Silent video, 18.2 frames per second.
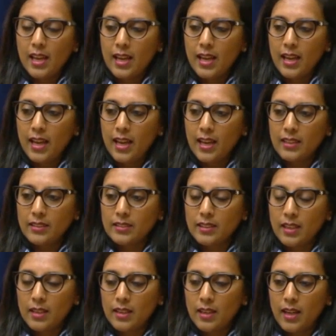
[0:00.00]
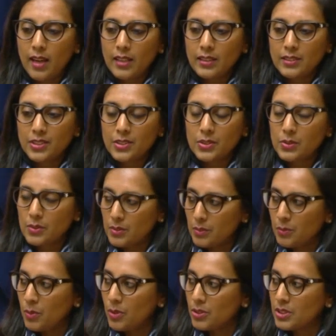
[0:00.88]
and I
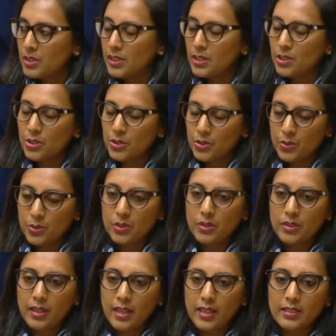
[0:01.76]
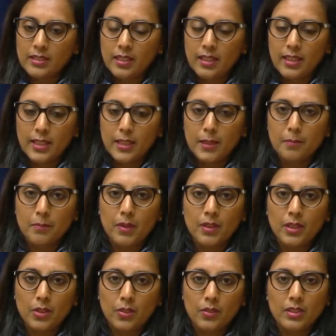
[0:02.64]
just want to ensure that
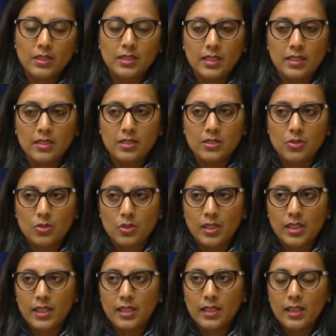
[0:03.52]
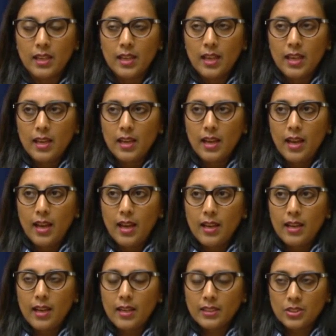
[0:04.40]
this industry
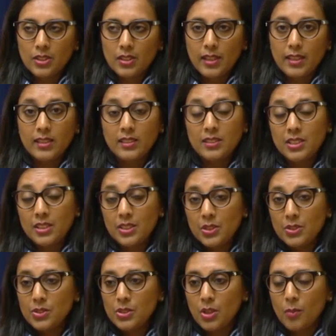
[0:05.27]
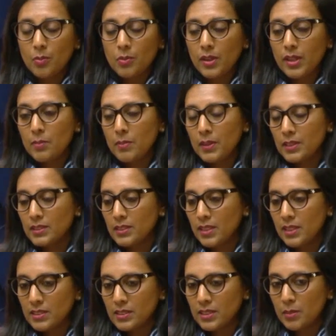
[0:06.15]
actually continues to operate because
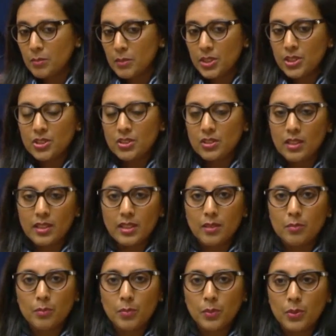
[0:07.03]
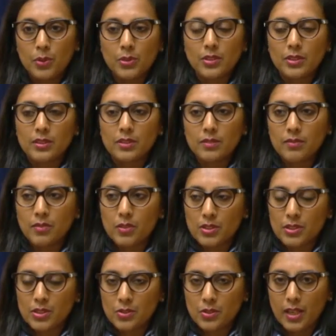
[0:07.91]
it is commercially important
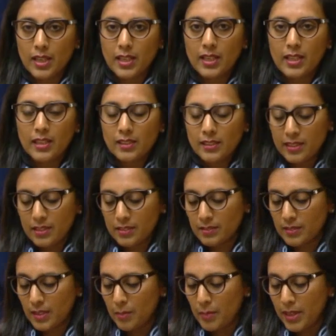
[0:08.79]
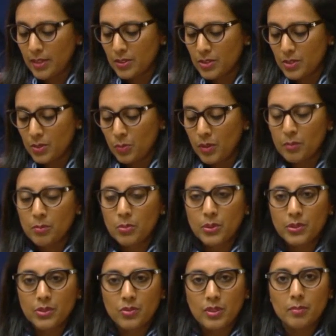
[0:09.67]
for Australia. It amounts to
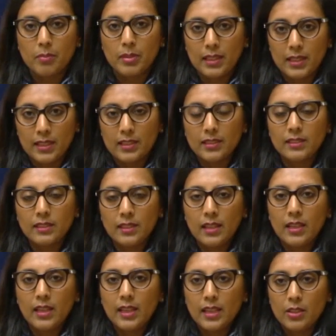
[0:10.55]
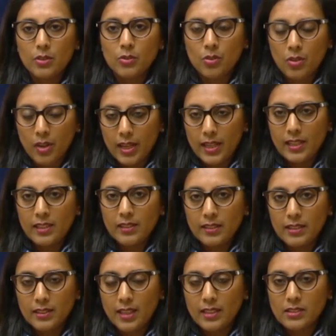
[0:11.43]
$1.3 billion in trade,
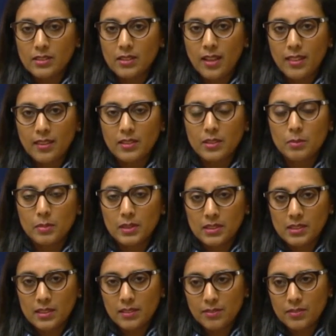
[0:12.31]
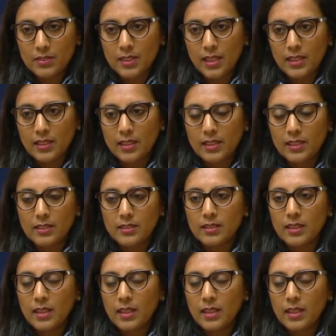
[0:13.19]
and that's nothing to be sniffed at, and it